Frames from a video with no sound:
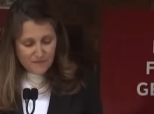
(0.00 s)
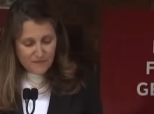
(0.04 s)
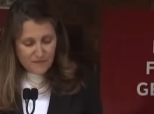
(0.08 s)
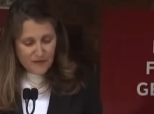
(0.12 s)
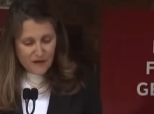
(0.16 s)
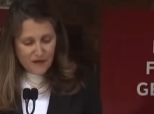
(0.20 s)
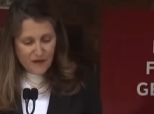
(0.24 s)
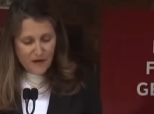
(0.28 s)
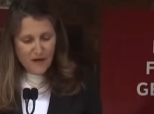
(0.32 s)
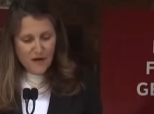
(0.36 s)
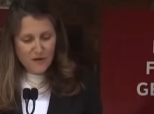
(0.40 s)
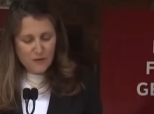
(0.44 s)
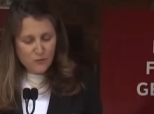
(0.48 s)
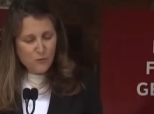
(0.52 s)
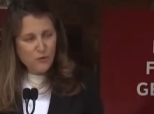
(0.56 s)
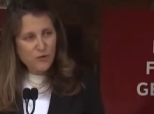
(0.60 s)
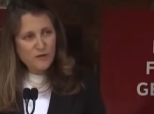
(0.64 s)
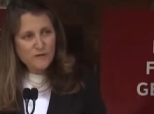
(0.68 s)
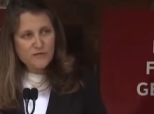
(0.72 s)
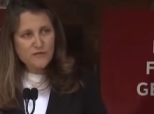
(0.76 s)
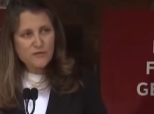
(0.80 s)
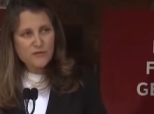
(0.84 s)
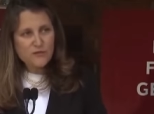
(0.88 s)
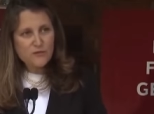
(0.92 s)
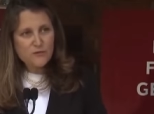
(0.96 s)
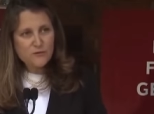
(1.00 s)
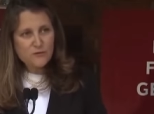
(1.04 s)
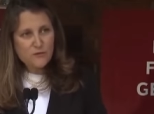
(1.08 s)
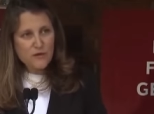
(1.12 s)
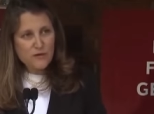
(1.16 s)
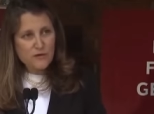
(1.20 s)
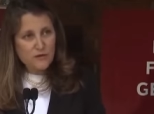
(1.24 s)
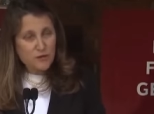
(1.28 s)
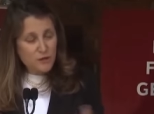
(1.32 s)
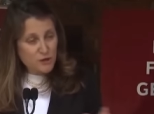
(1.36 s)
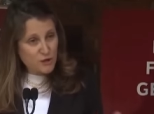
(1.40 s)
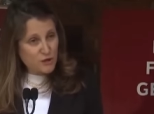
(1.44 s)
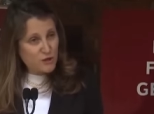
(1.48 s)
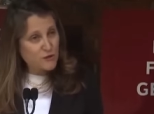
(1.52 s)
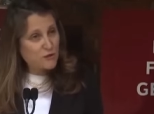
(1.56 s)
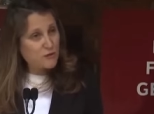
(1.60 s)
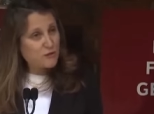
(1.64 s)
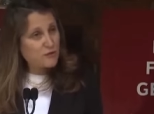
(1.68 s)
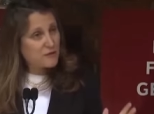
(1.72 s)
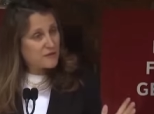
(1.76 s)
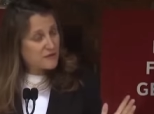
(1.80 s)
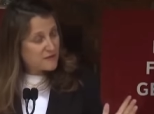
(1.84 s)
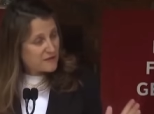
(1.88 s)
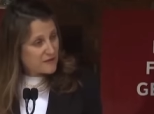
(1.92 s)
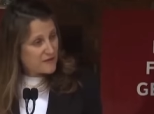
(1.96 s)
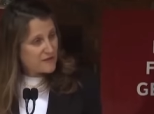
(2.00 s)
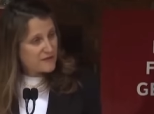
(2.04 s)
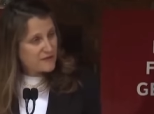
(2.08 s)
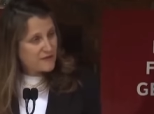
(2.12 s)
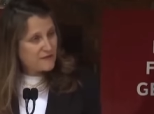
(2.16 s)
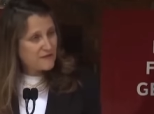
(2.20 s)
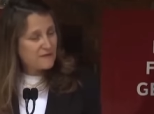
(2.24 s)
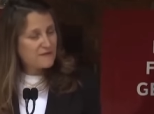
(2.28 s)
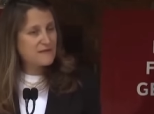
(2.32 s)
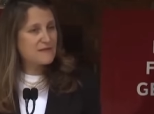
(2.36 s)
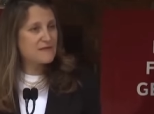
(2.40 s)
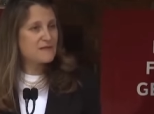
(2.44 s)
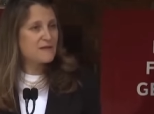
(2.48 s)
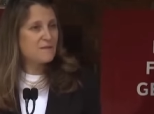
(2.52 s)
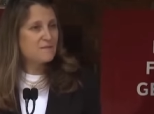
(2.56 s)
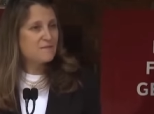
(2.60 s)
I want to assure Canadians